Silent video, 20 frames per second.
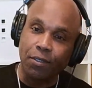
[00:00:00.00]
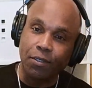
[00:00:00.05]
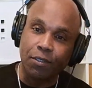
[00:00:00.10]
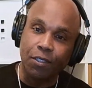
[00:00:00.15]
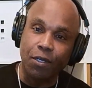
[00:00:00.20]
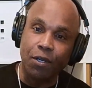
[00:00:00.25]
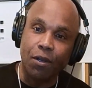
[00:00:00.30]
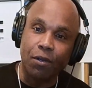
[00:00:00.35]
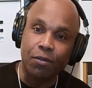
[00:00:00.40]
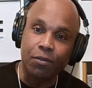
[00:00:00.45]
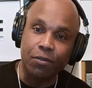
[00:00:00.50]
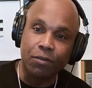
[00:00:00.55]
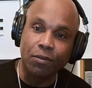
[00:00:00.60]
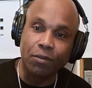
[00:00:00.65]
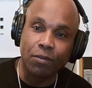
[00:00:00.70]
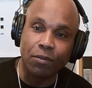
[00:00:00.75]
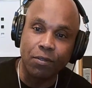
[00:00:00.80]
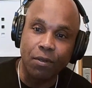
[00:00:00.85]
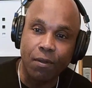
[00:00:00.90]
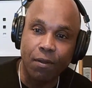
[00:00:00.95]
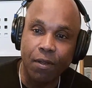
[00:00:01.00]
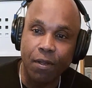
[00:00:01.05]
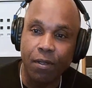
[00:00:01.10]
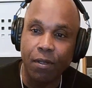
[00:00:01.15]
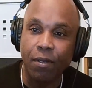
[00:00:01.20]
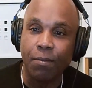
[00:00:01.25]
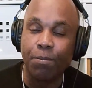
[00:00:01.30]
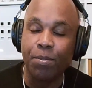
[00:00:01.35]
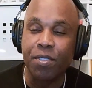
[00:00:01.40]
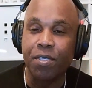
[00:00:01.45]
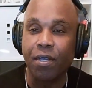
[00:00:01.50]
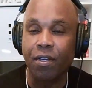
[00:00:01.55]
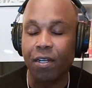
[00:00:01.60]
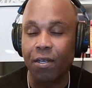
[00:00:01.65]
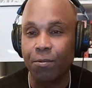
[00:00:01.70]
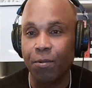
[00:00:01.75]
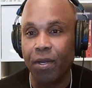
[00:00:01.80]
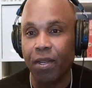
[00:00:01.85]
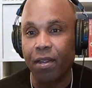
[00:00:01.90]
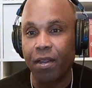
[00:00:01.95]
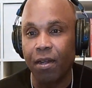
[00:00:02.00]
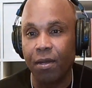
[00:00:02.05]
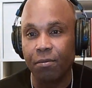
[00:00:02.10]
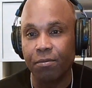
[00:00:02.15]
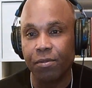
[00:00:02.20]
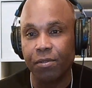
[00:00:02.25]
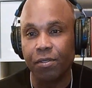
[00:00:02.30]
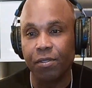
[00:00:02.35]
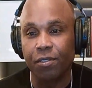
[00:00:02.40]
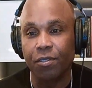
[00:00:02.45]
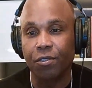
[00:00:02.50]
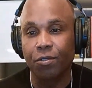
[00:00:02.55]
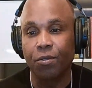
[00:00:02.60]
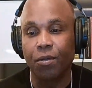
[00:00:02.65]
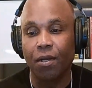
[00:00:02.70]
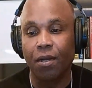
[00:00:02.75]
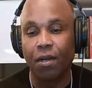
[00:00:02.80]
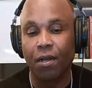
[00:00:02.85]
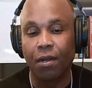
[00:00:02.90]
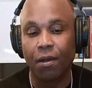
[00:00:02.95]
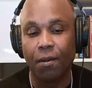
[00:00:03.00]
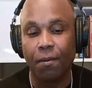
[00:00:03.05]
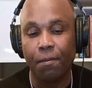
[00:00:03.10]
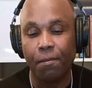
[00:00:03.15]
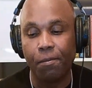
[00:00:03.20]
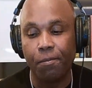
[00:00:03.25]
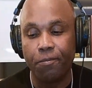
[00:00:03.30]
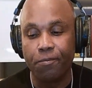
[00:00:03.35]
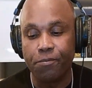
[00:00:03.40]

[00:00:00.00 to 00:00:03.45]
you know, particularly when it comes to